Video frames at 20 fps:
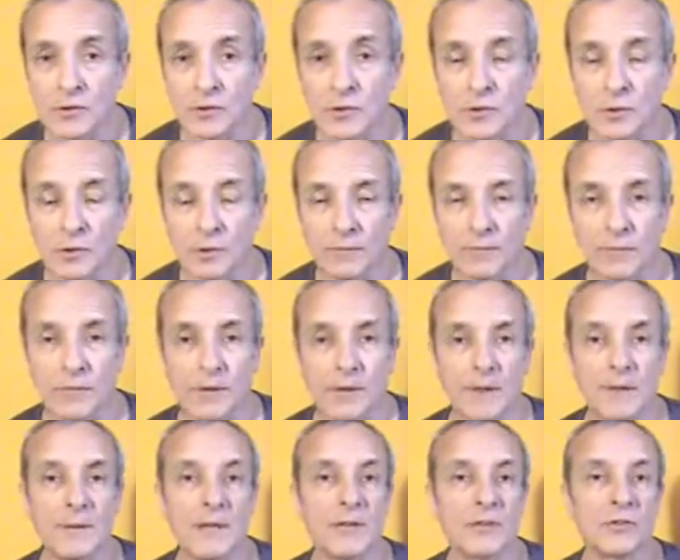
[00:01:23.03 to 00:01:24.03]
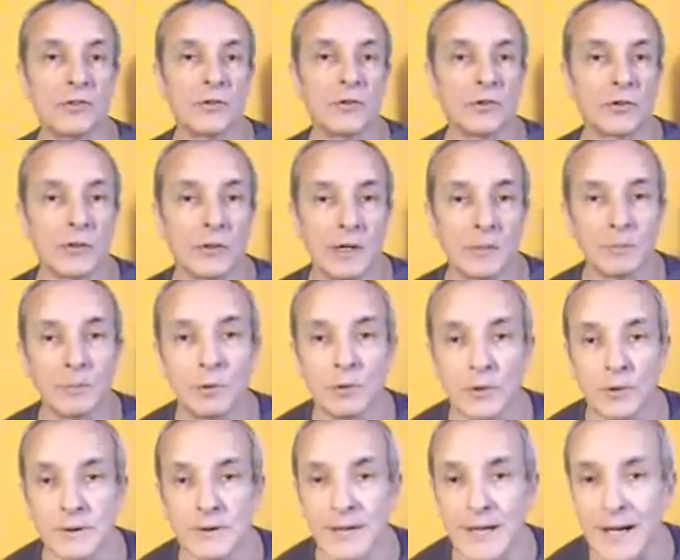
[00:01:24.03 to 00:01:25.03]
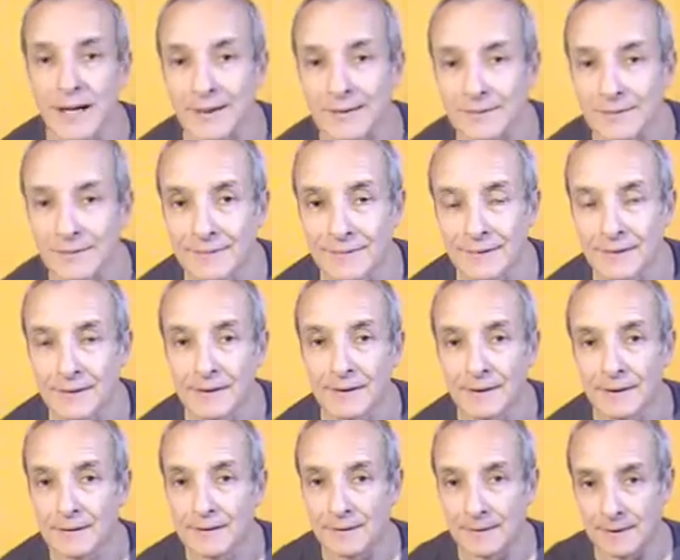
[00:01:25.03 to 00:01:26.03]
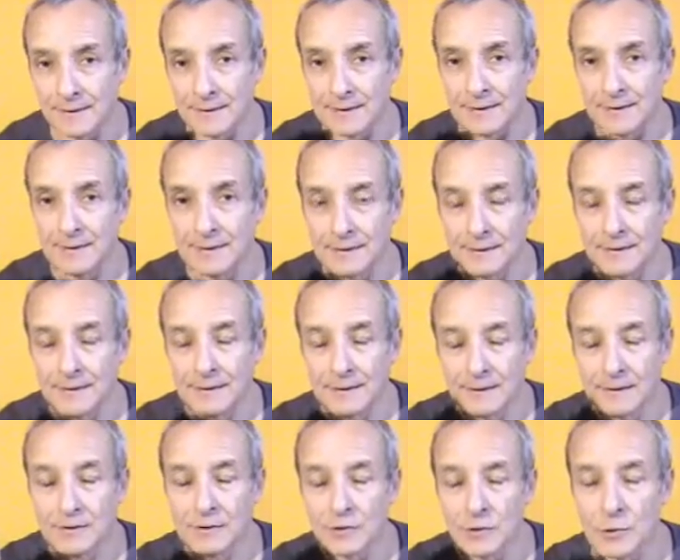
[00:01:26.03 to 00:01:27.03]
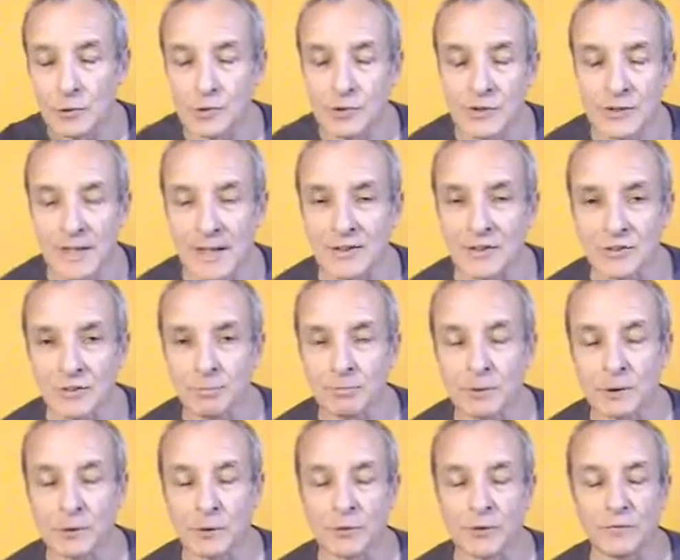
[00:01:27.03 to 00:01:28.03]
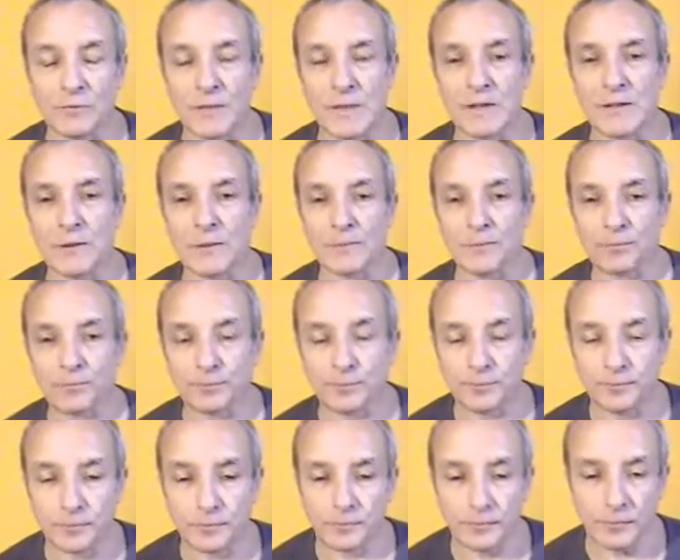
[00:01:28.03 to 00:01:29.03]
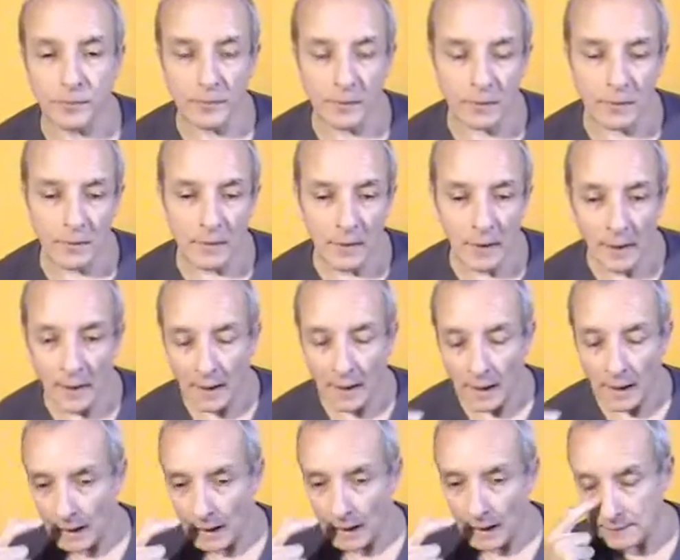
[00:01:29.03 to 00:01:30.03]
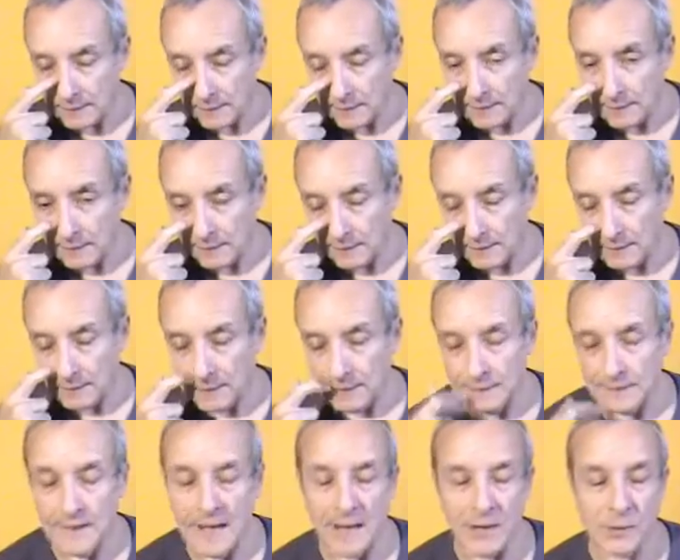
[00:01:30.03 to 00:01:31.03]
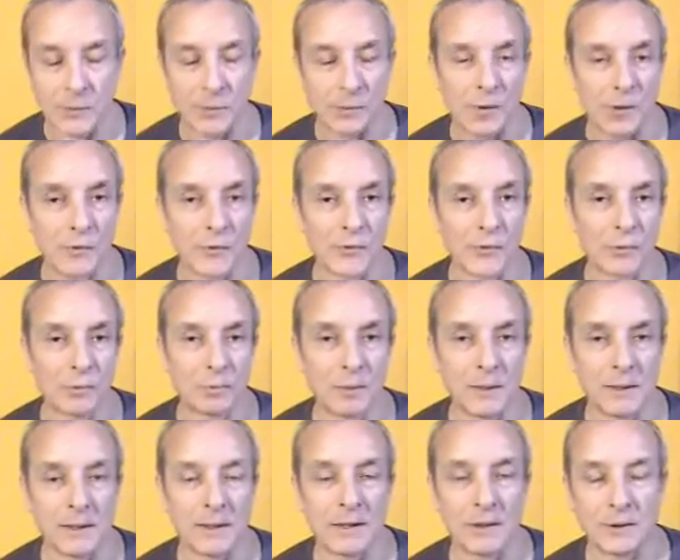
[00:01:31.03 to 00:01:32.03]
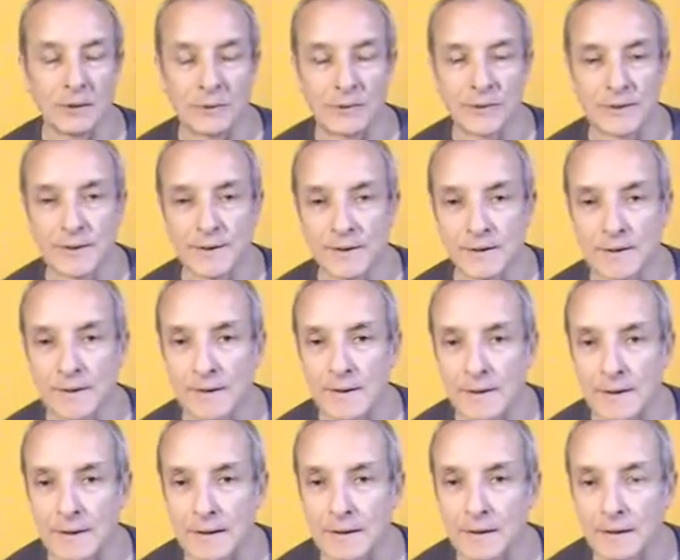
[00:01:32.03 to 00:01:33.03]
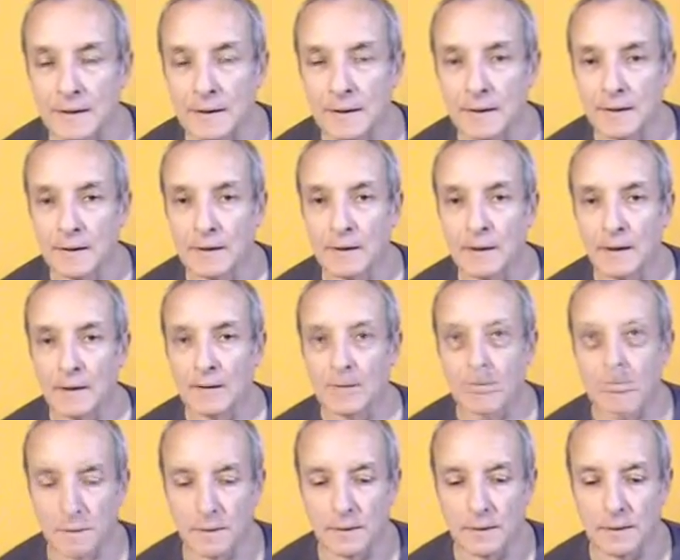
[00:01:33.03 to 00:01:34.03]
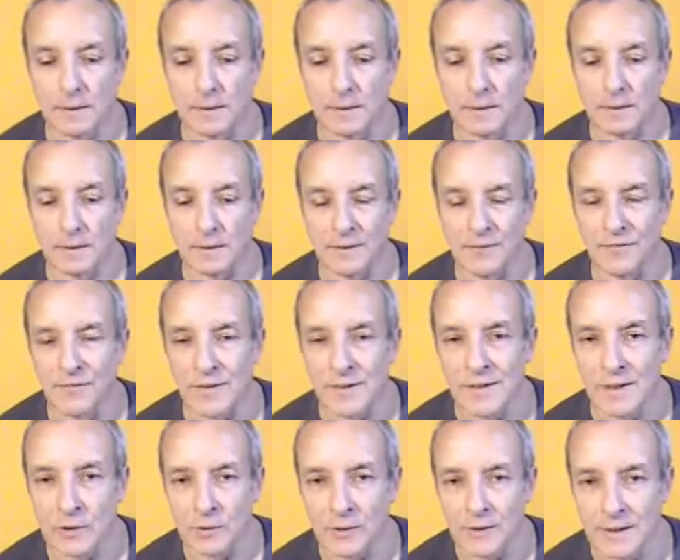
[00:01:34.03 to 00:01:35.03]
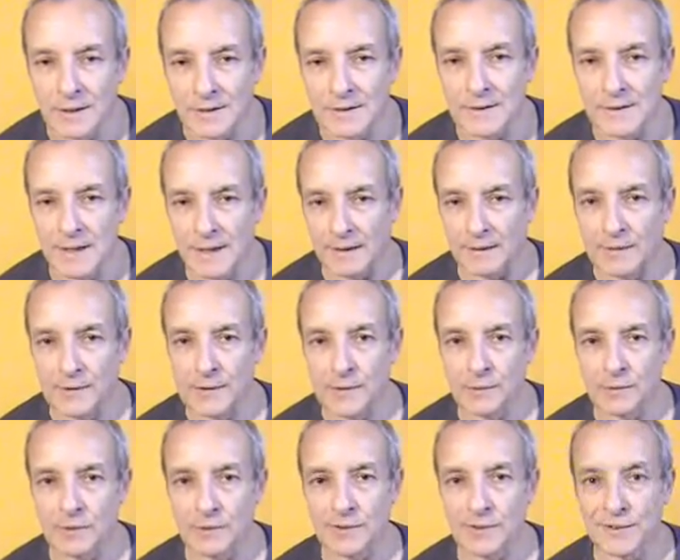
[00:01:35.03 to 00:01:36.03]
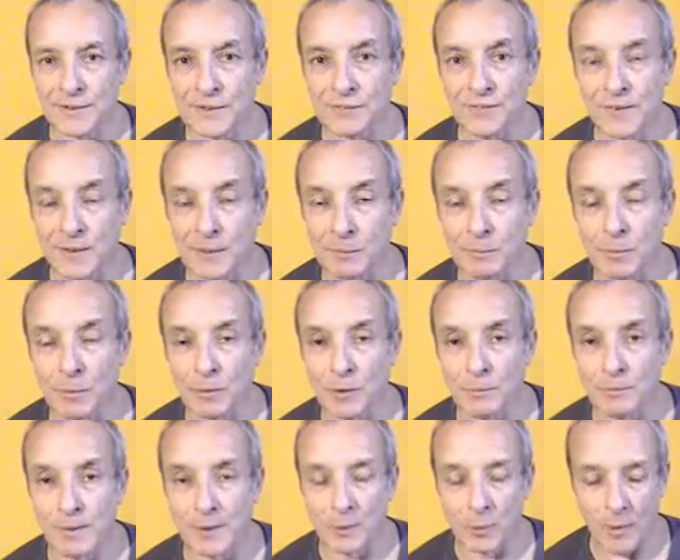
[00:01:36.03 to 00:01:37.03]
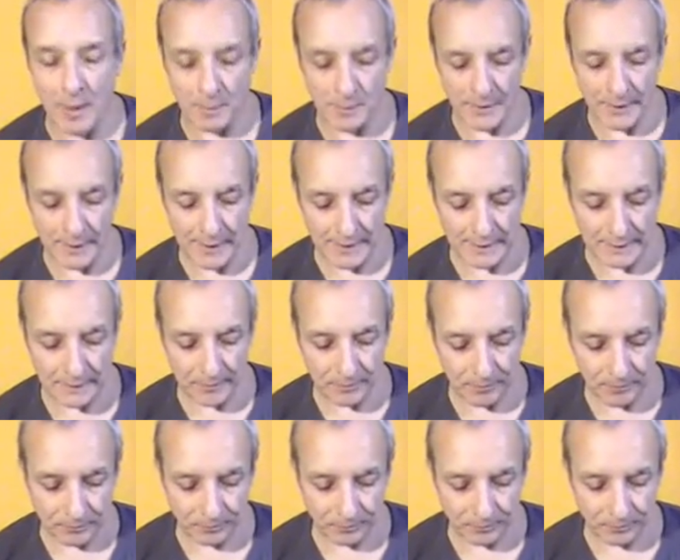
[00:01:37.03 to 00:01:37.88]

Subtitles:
usual I'll put the text in the notes section below the video, and the text will also be included in the video index, which is available on my website.